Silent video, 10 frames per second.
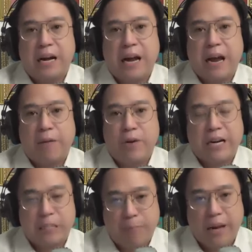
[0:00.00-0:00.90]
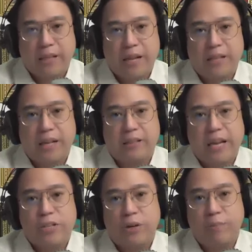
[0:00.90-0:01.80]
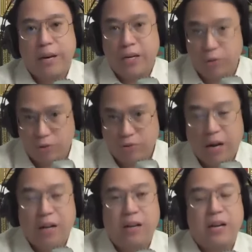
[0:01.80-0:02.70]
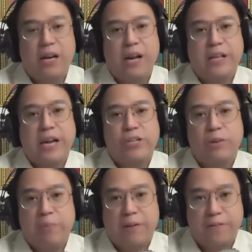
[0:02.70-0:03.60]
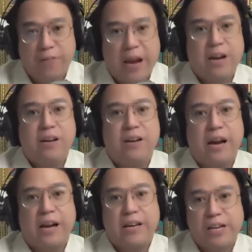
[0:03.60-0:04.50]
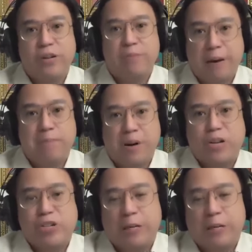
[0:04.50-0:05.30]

we're expecting that they should be neutral, they should be fair, and they should be impartial.